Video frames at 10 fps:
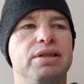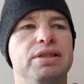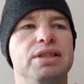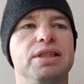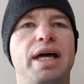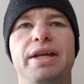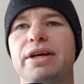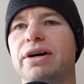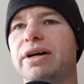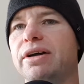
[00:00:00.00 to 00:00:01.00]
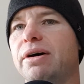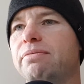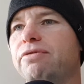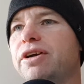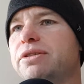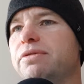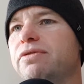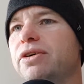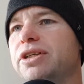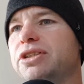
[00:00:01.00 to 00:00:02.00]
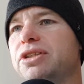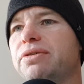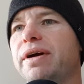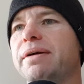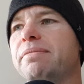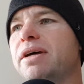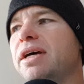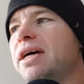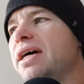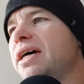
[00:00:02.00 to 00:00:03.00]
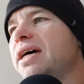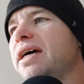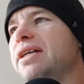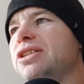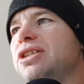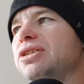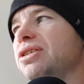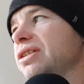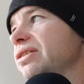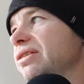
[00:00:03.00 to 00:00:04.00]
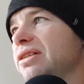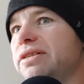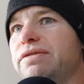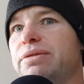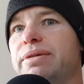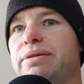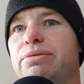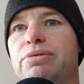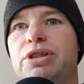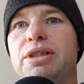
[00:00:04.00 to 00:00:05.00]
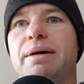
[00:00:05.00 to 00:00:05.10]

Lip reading: This lady I'm friends with on Instagram, and she used to live just